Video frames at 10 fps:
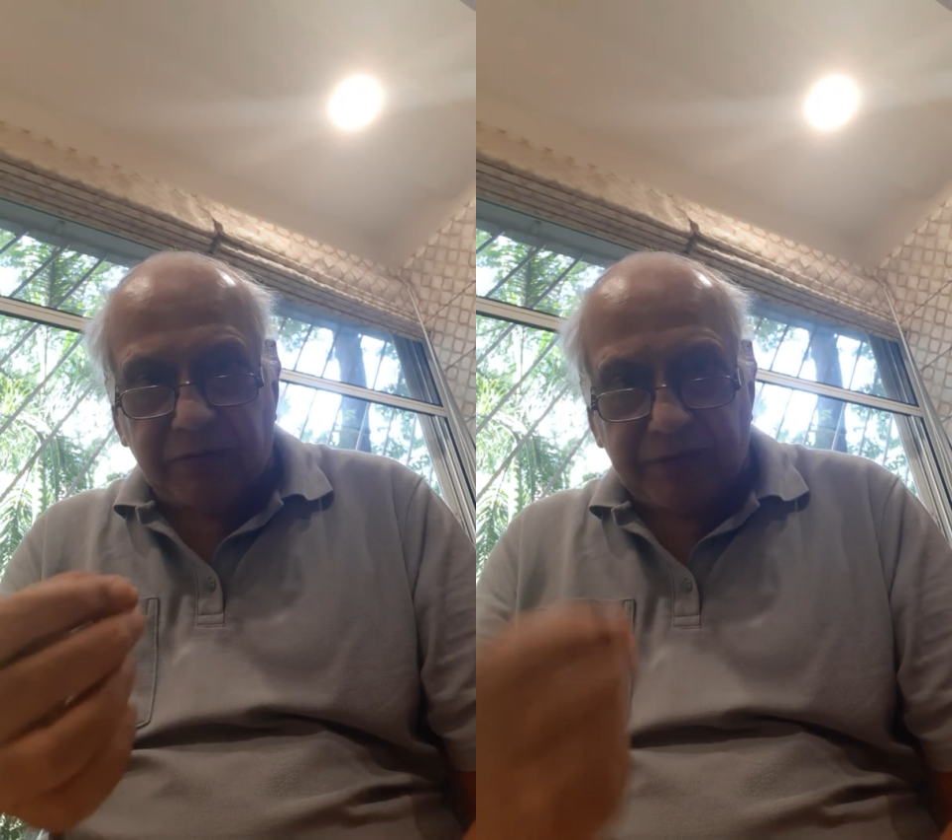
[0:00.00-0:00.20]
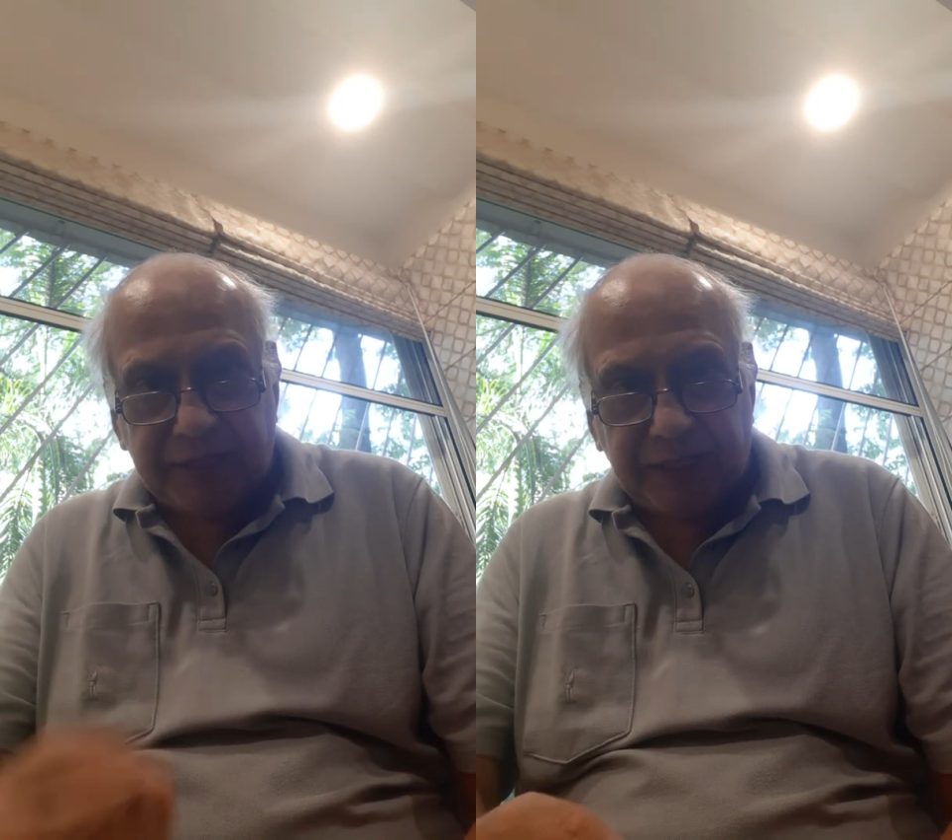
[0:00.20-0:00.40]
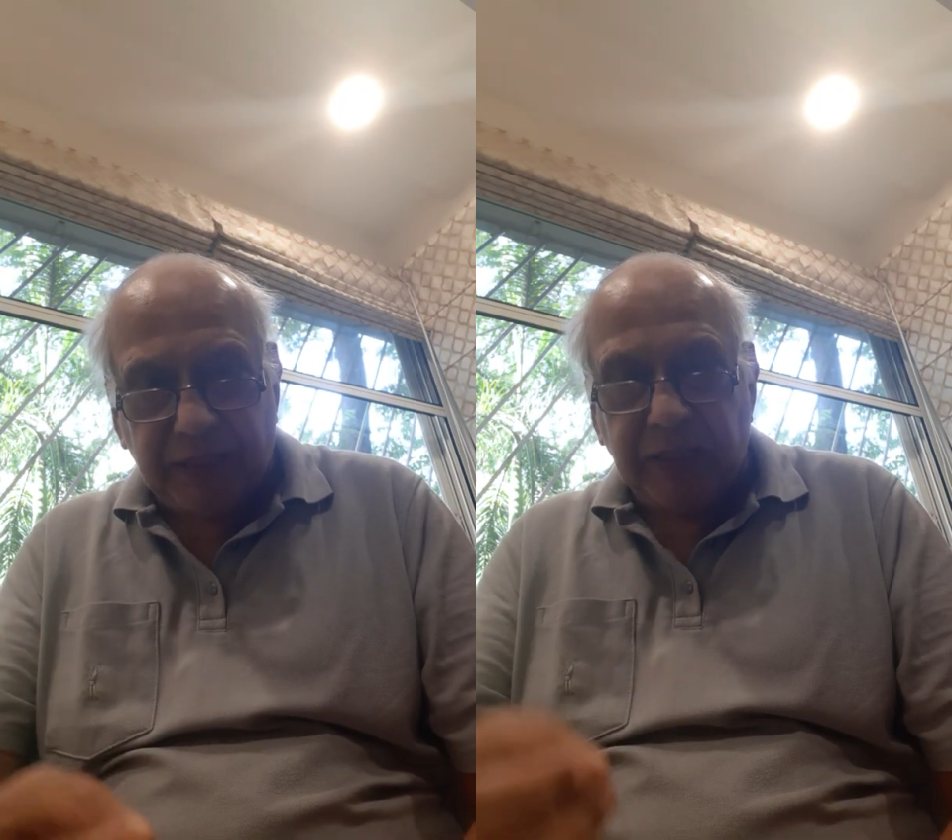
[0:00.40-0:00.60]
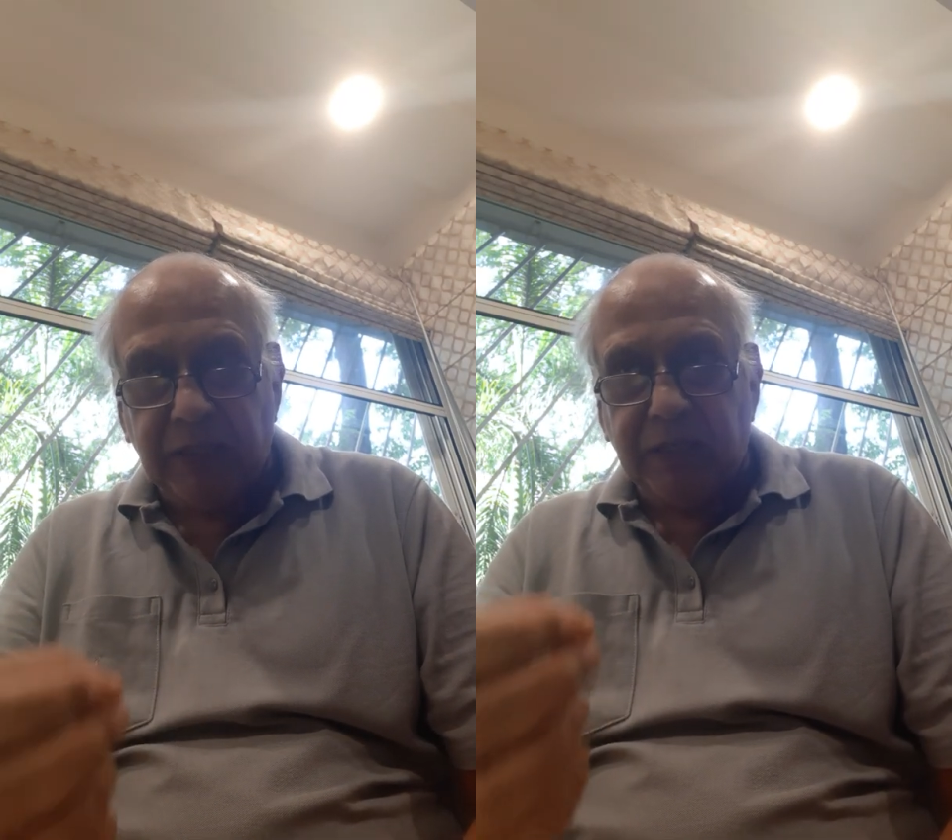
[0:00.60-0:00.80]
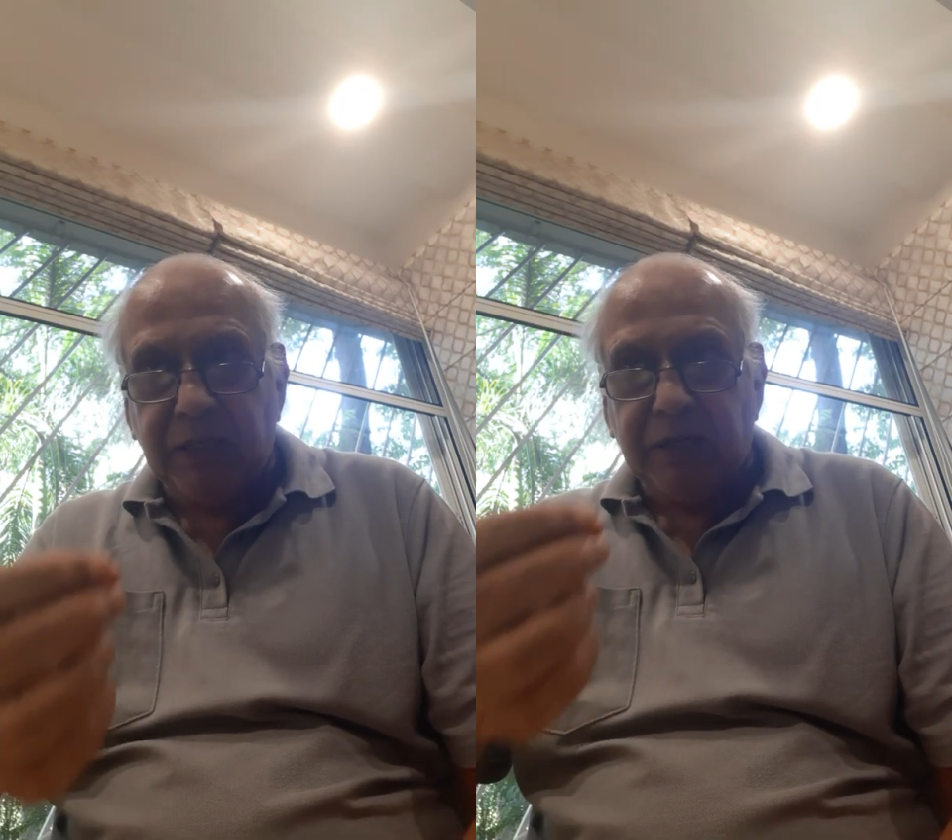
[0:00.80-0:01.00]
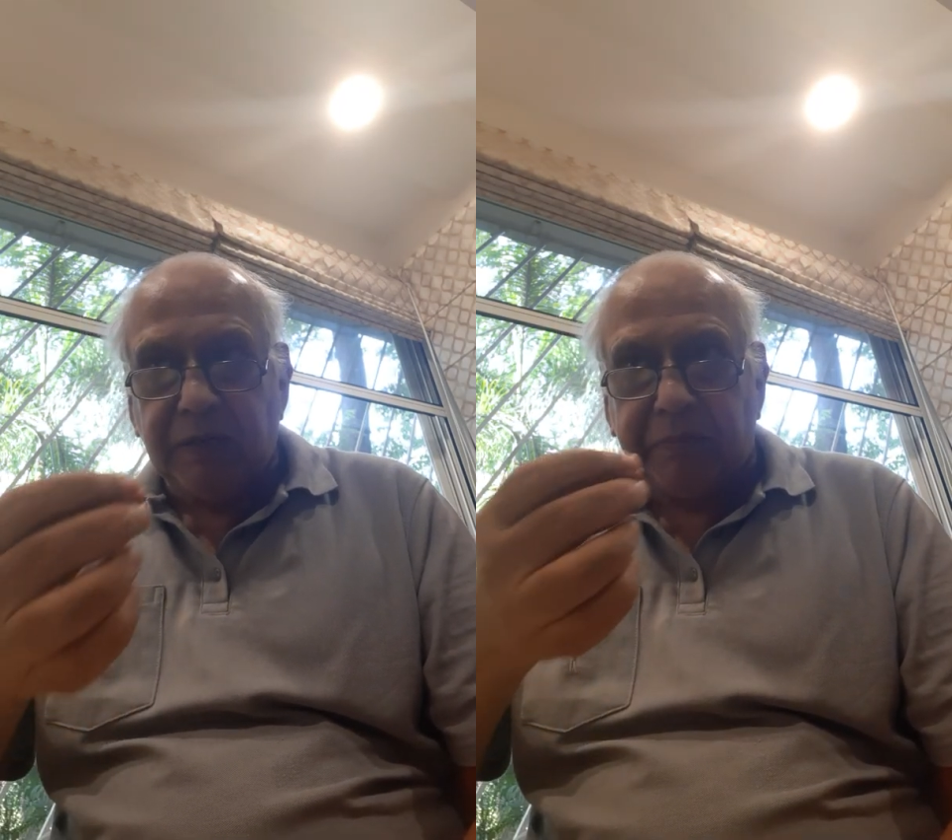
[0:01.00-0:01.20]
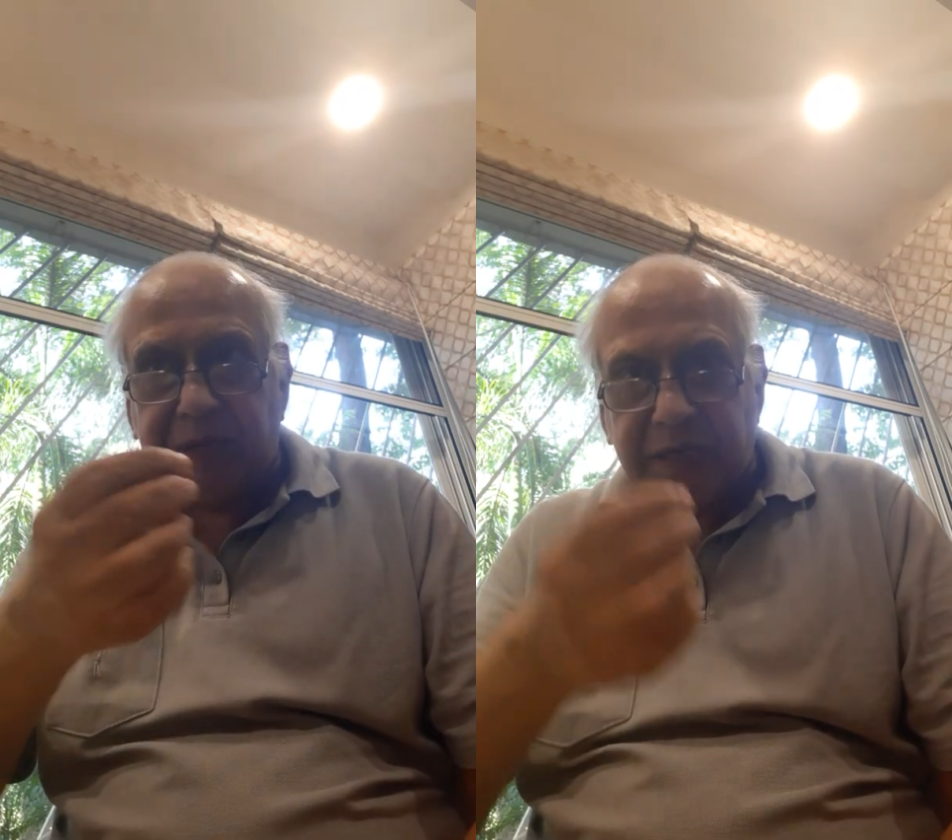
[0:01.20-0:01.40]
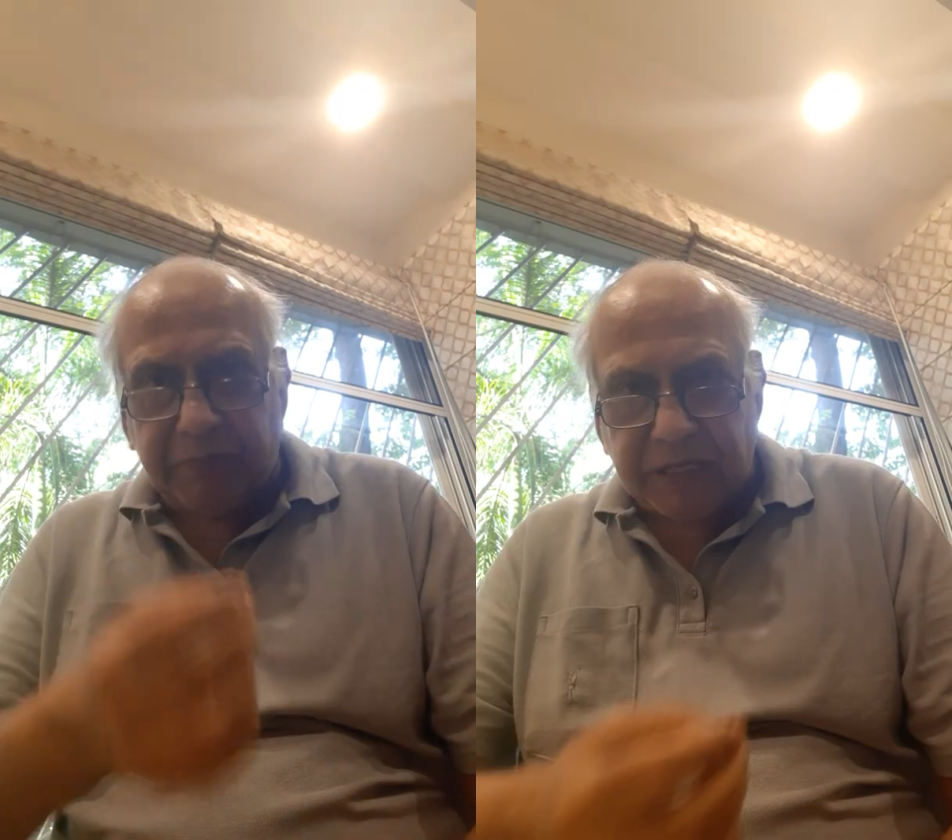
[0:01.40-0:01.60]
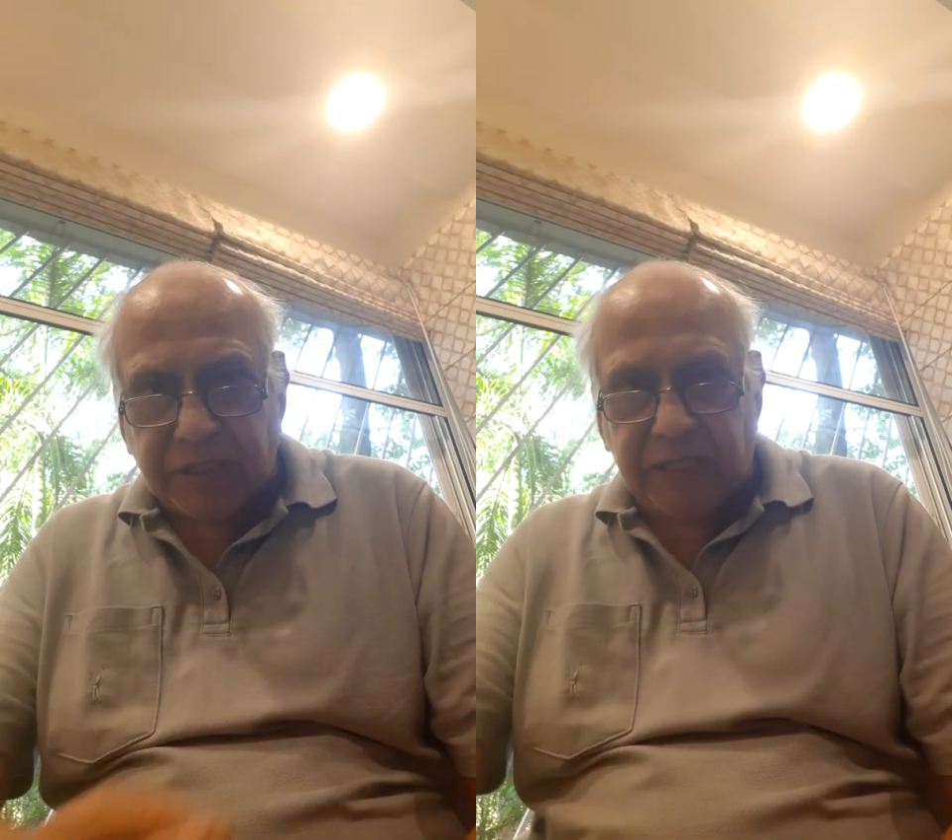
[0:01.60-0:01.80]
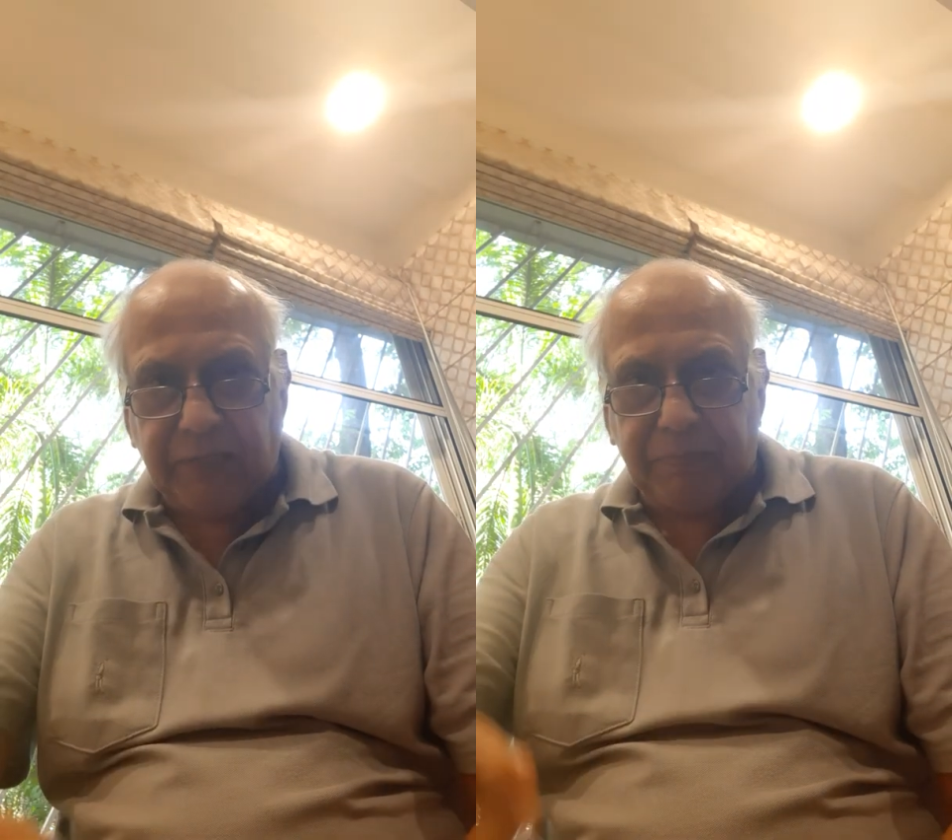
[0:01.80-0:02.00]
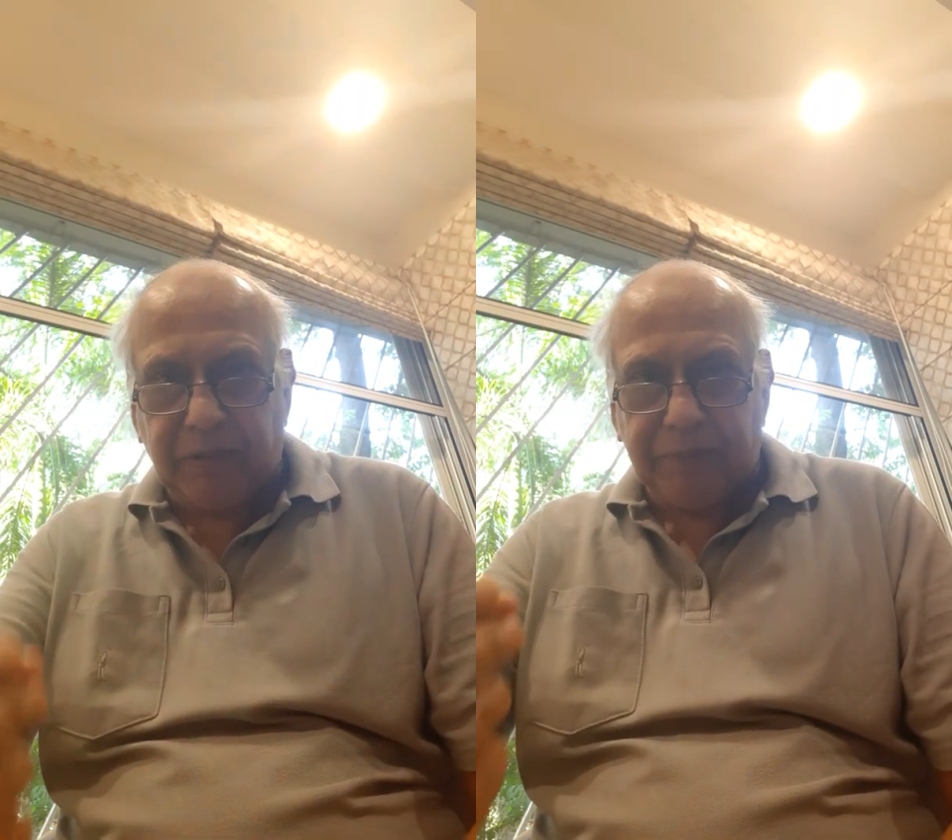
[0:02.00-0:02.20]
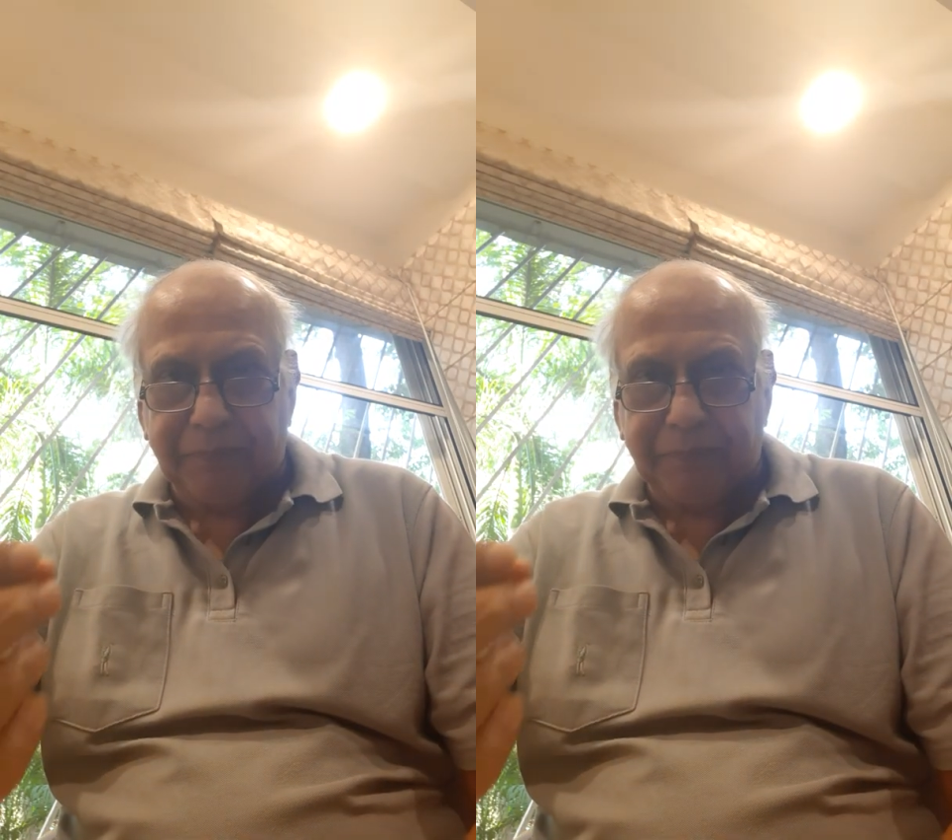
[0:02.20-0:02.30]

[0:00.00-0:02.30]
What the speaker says: read, make my script